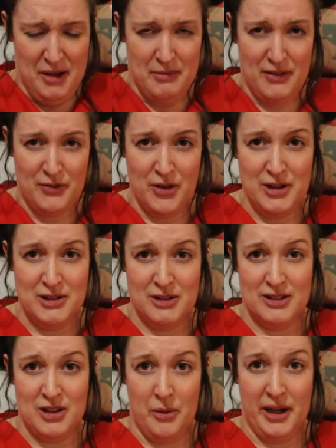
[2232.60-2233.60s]
before you do the
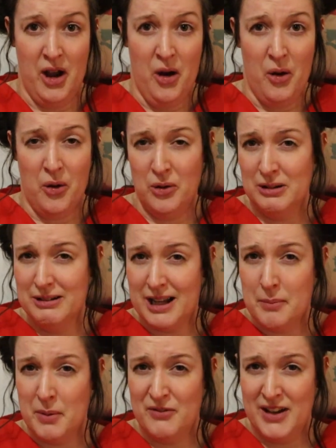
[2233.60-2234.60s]
sewing, or look
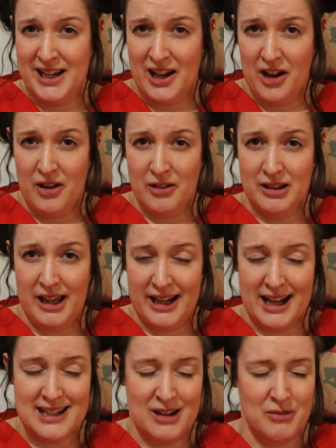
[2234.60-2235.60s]
up a video like
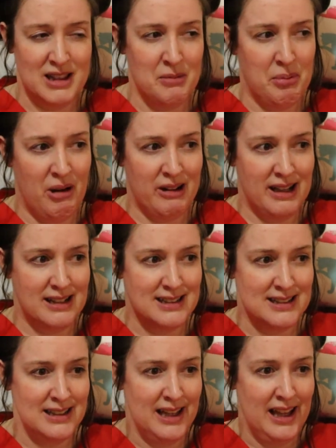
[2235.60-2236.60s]
I did with the
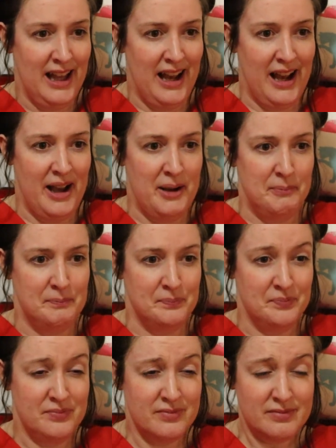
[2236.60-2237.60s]
pockets. In
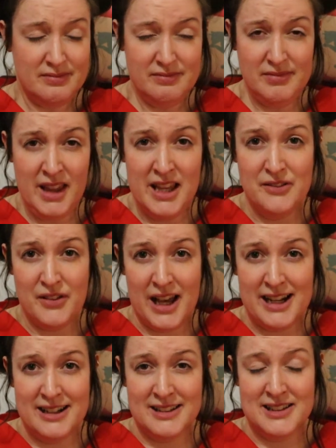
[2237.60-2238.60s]

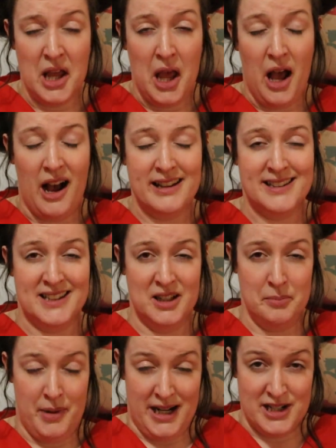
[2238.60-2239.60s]
fairness, I
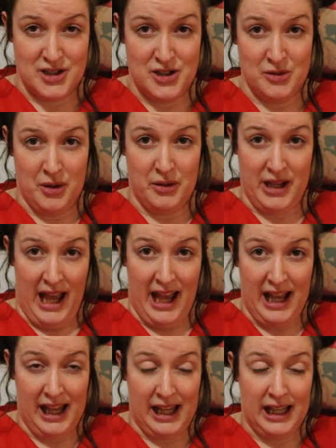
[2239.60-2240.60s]
still managed to do
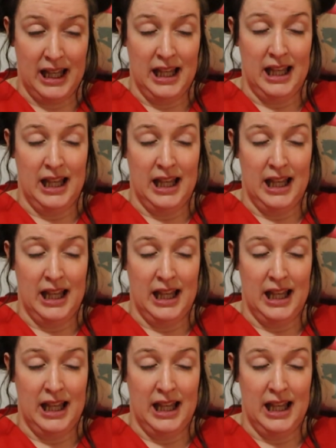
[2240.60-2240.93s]
okay,